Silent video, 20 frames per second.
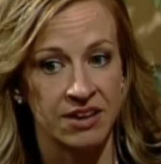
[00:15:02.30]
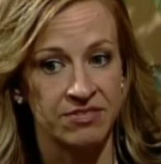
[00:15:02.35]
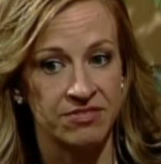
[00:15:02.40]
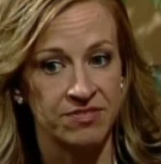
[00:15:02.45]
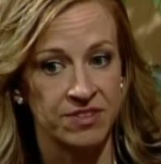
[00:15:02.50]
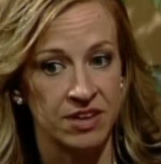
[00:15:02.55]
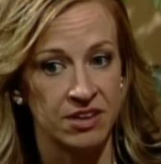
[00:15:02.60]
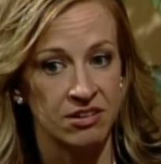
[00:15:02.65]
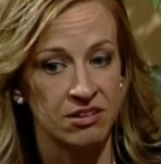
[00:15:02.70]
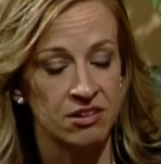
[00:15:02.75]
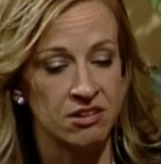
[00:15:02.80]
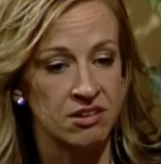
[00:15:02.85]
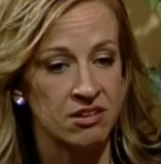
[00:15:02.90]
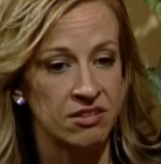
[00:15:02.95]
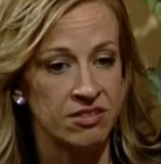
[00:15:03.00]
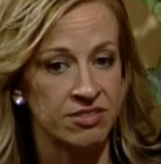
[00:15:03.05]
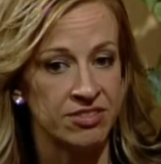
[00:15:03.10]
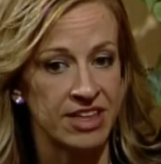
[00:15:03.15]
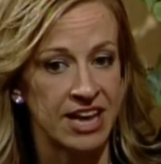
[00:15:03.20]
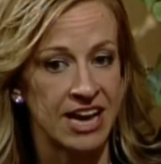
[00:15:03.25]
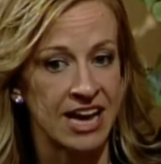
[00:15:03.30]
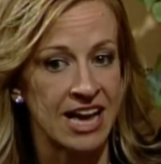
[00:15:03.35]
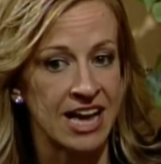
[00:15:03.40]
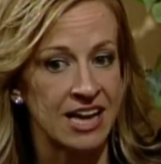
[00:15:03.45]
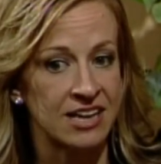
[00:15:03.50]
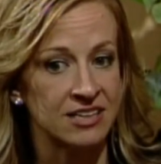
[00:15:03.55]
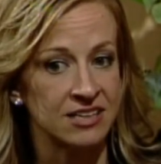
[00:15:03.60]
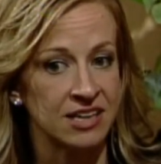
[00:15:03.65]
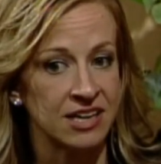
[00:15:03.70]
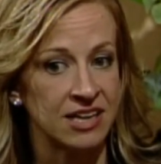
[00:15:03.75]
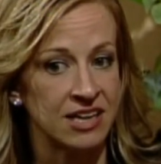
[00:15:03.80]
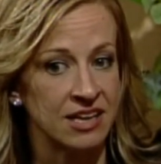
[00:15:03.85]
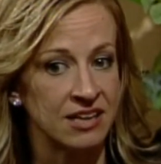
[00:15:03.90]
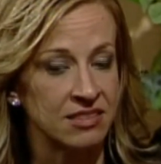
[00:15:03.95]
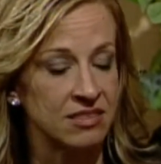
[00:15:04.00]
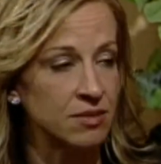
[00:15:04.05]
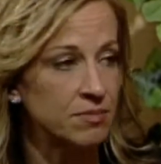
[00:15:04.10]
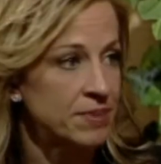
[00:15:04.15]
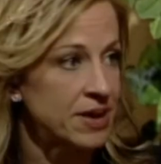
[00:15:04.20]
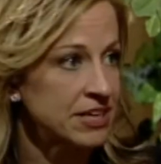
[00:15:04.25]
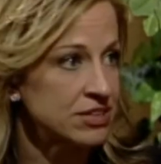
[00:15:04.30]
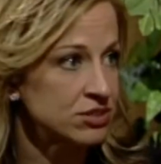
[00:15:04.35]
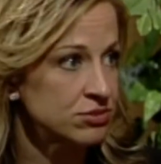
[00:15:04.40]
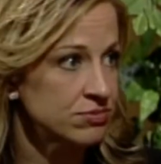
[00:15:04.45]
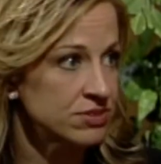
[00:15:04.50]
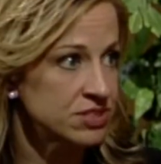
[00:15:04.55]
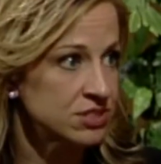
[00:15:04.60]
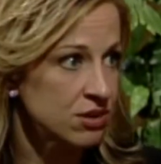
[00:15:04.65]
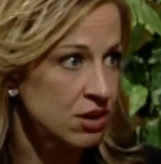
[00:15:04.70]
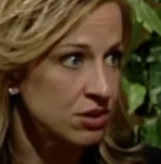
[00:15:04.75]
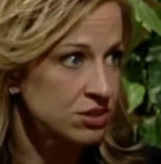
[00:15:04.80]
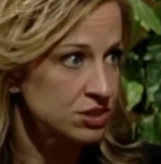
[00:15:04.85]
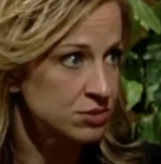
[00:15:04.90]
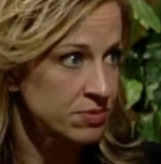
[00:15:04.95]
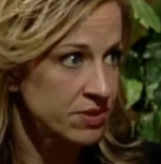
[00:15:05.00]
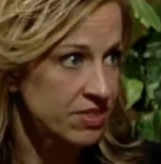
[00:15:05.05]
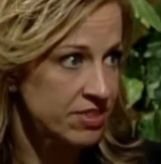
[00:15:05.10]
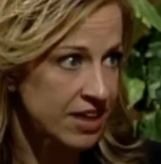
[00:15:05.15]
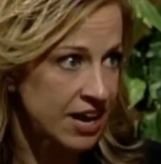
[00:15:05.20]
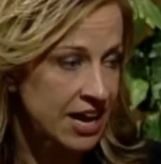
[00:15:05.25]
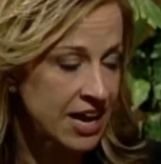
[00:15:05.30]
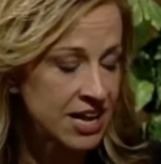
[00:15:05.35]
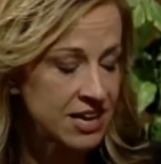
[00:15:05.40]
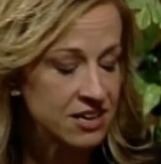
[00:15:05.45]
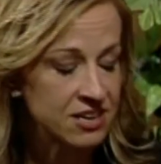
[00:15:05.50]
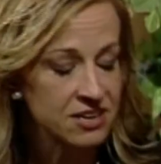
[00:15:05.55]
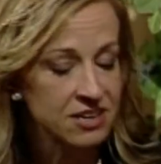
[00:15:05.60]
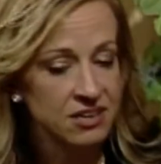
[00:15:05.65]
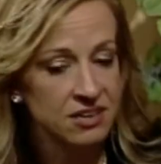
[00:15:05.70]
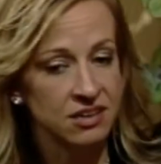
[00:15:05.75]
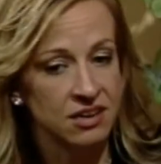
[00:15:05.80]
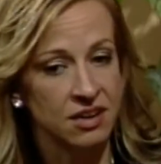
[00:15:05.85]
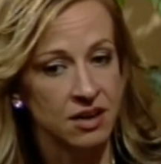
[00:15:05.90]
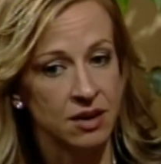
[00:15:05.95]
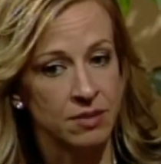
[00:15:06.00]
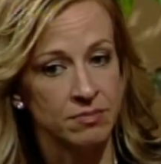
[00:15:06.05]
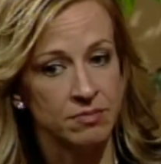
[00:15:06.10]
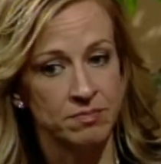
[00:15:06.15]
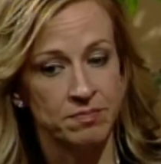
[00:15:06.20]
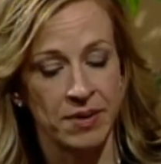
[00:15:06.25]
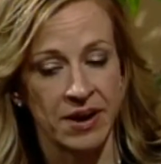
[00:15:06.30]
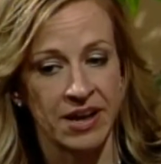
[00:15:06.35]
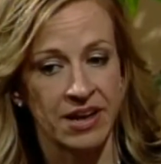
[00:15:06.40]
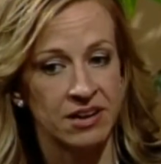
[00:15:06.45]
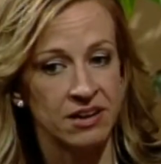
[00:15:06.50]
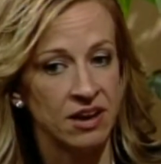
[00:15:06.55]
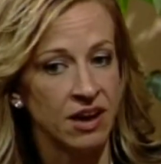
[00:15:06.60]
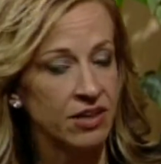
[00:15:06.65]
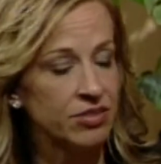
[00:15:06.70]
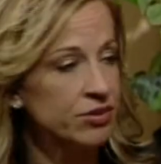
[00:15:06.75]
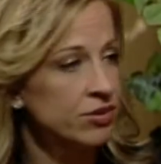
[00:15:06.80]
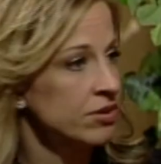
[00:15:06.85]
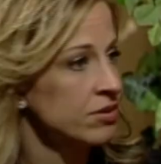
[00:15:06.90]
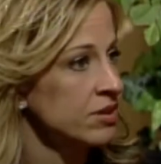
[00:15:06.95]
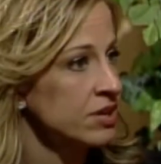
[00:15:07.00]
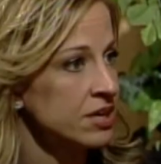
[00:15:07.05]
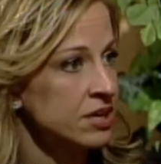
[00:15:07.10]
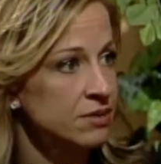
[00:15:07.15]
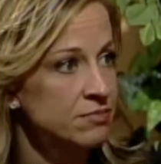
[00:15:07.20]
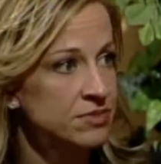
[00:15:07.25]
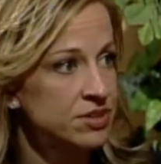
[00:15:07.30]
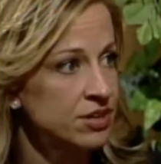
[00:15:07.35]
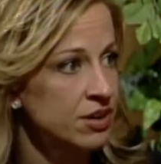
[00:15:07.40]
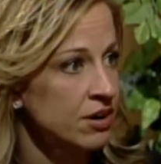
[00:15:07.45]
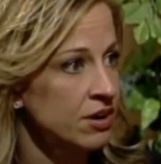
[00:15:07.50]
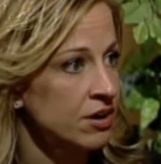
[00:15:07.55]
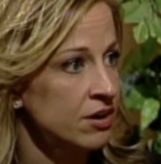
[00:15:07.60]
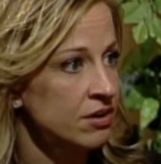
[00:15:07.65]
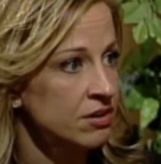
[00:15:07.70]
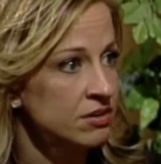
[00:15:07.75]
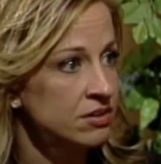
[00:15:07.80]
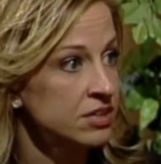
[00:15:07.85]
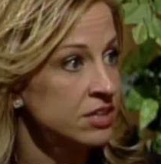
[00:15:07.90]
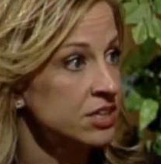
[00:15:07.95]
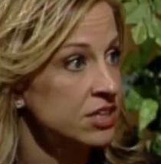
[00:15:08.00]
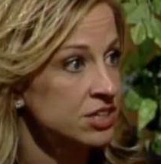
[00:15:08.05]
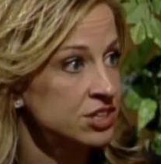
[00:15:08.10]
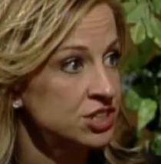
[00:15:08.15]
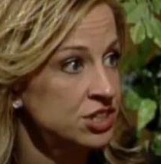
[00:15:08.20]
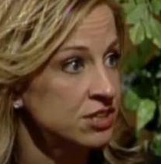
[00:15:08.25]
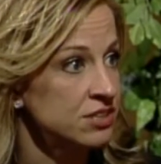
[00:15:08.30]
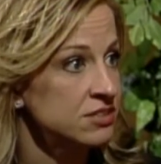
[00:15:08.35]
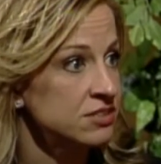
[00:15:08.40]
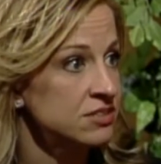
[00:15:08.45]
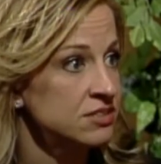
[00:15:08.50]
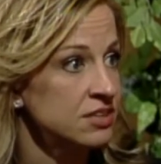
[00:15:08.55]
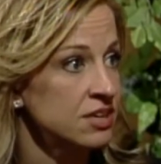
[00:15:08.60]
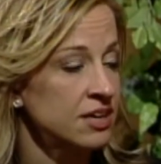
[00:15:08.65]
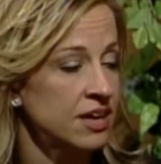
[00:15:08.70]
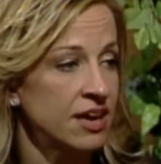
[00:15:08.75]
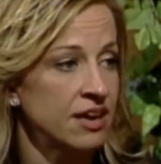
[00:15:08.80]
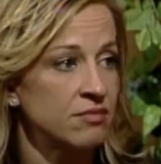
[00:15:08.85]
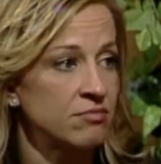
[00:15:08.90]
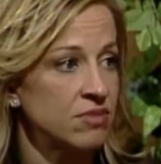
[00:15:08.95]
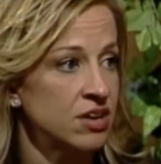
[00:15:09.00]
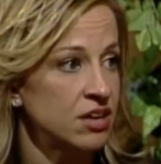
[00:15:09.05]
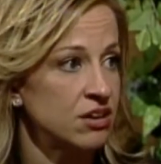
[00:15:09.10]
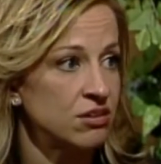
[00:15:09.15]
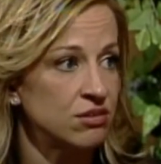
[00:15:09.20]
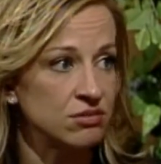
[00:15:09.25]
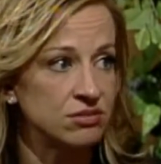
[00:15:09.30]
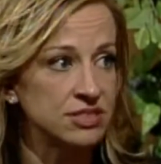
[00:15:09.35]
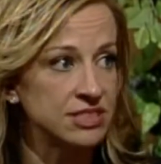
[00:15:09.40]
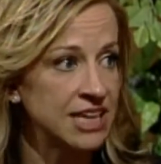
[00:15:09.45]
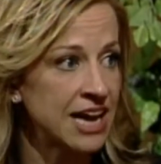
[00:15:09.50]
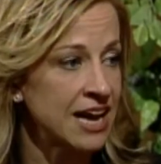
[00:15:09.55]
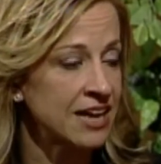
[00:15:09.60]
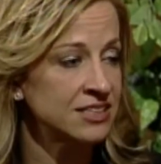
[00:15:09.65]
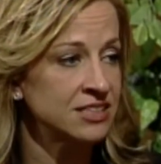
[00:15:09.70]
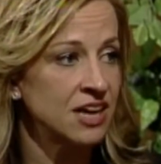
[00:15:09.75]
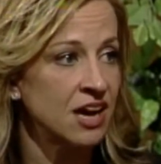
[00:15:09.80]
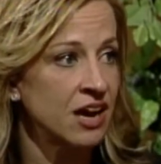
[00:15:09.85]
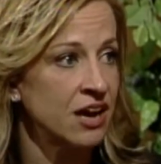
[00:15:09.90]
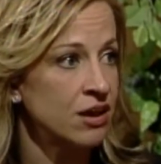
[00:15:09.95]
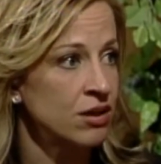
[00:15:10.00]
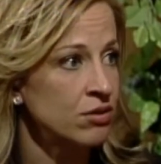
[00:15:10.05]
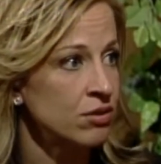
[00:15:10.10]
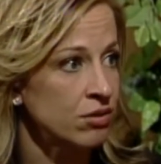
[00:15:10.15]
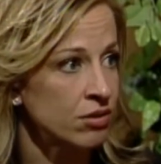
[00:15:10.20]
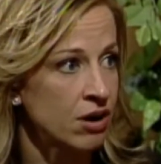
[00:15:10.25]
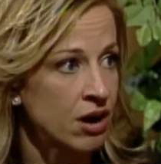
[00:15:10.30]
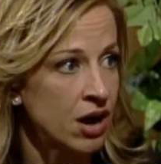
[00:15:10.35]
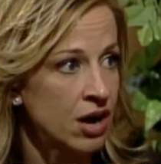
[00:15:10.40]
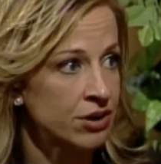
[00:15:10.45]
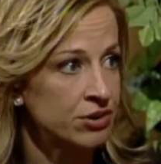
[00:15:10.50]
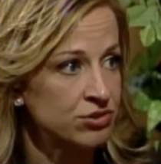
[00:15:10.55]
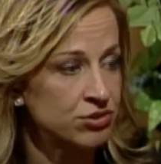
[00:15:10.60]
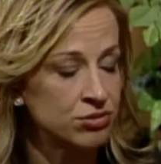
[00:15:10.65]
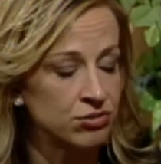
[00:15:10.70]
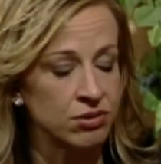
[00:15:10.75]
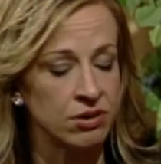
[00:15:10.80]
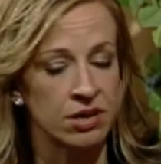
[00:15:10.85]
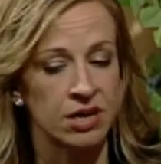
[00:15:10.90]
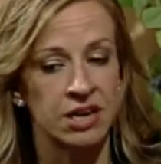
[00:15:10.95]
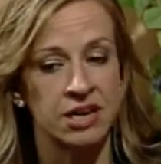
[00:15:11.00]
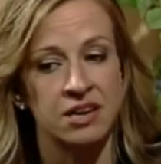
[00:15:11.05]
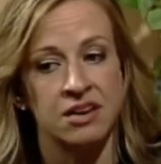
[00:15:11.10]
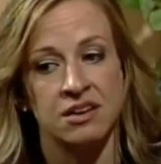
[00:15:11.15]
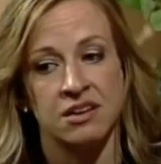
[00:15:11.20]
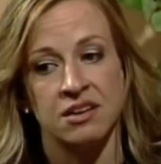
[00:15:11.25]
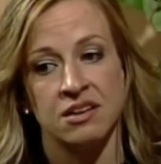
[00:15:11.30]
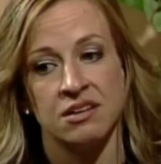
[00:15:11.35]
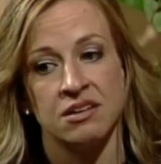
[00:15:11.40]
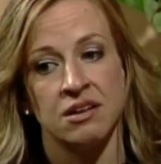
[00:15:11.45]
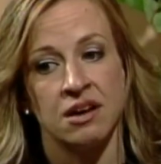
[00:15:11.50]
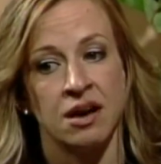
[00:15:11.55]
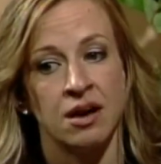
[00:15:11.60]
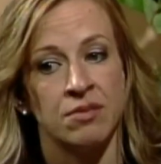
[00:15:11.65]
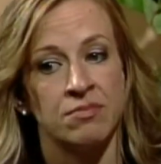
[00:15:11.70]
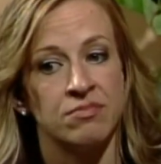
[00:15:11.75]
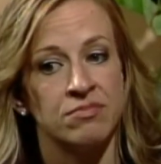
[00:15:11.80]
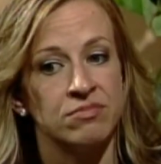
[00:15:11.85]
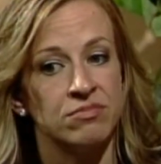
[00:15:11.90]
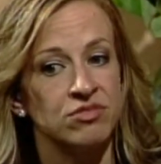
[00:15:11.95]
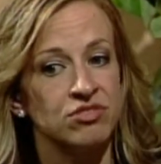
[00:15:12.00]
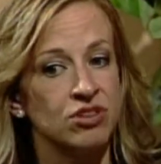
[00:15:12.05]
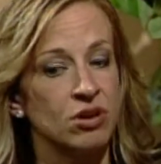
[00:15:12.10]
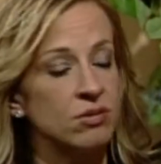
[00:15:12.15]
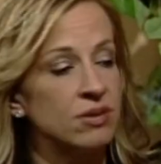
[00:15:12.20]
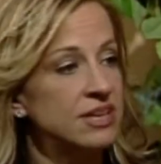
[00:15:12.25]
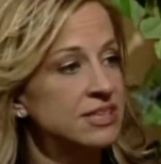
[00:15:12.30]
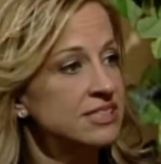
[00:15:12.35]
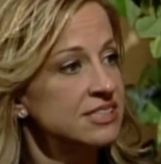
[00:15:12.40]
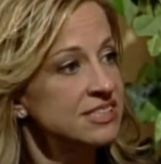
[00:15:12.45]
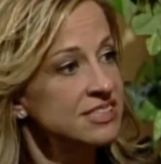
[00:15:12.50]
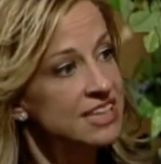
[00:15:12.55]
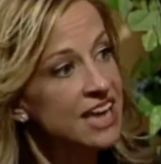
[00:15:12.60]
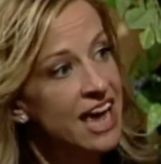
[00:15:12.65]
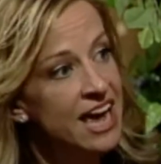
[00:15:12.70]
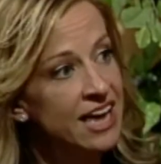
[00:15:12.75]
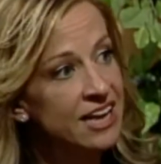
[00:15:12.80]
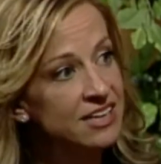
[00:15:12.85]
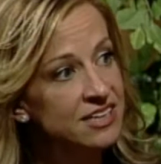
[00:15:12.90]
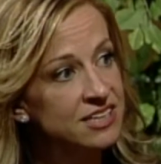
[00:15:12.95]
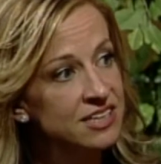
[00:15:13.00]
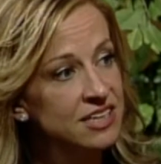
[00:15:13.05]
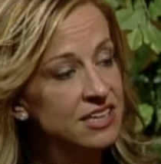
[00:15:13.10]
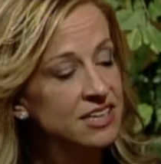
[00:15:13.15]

feel that I get the best results with that. But other EMDR clinicians, again, may use tactile or auditory. So a set